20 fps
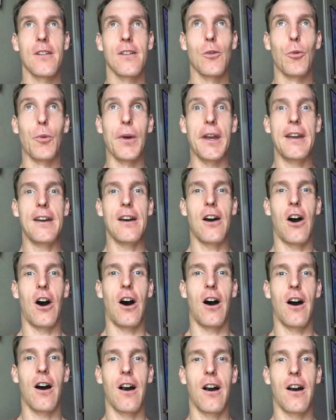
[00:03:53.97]
We
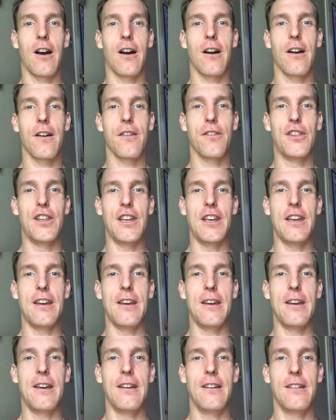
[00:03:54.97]
are
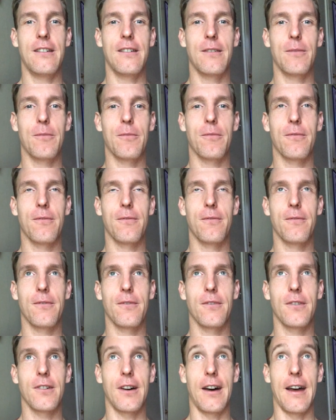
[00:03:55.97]
the
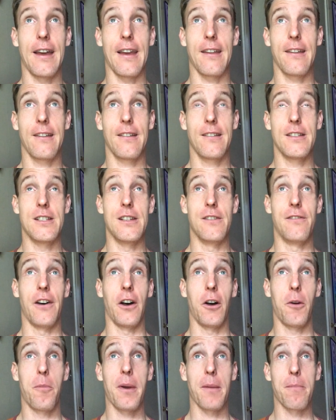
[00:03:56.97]
like
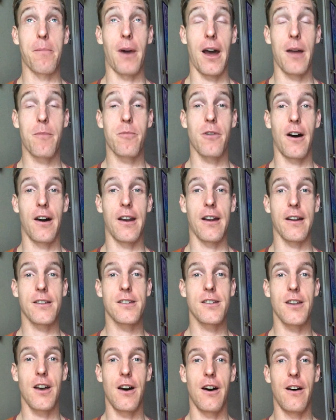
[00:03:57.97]
developing
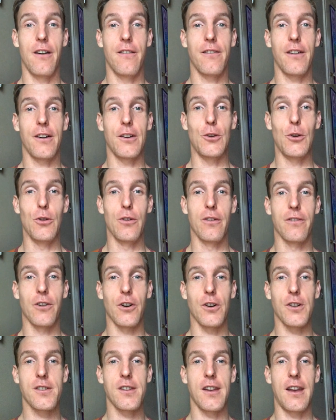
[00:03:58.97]
byproduct of a
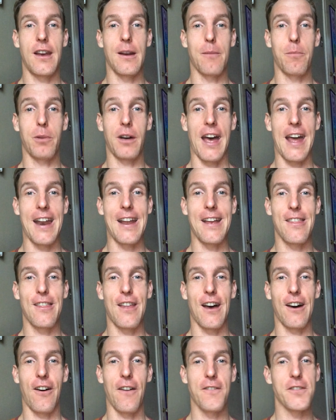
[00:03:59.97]
universe and a planet
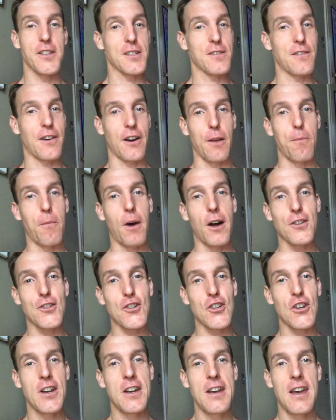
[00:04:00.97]
that loves us very
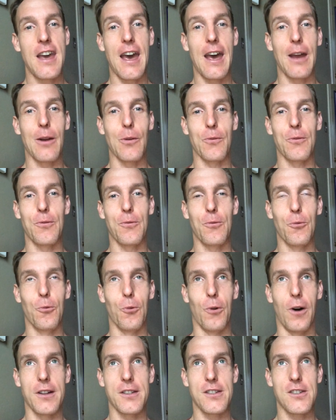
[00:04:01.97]
much and
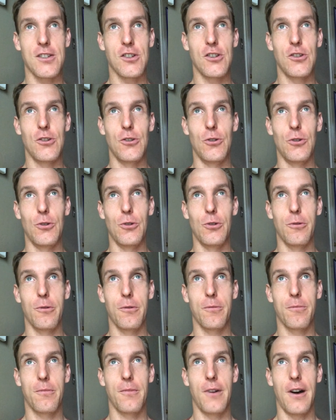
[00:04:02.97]
wants to
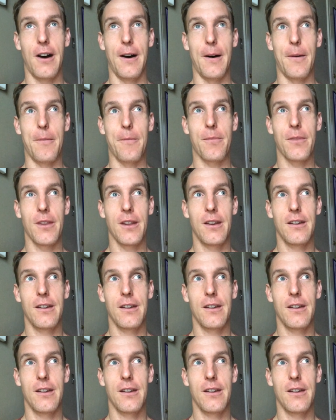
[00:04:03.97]
um,